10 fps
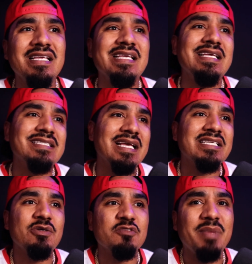He said
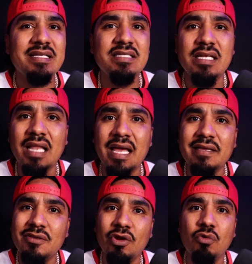she was basically like,
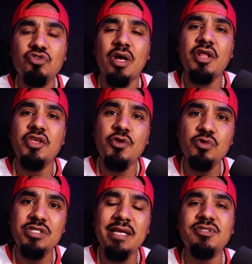you know, trying to
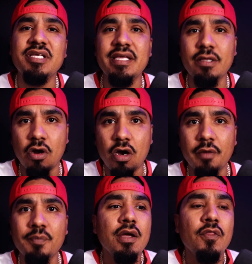use him to get
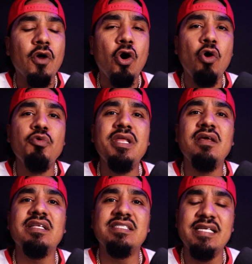on. The whole deal
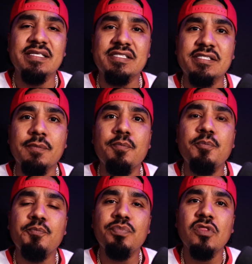is this.
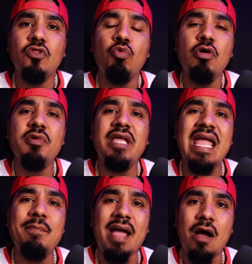The woman
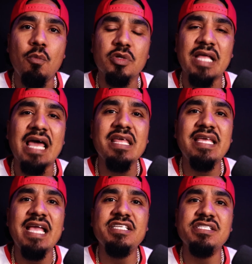came out with
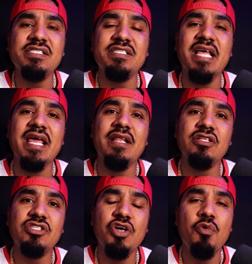allegations that
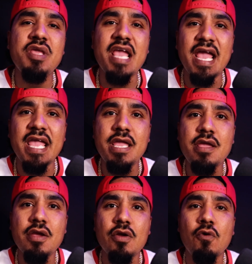Tony
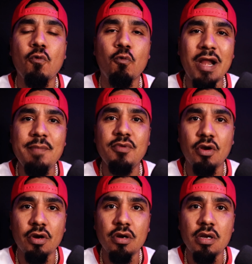raped
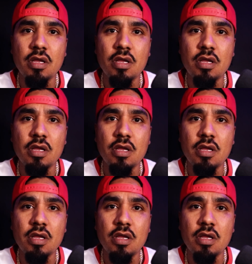her,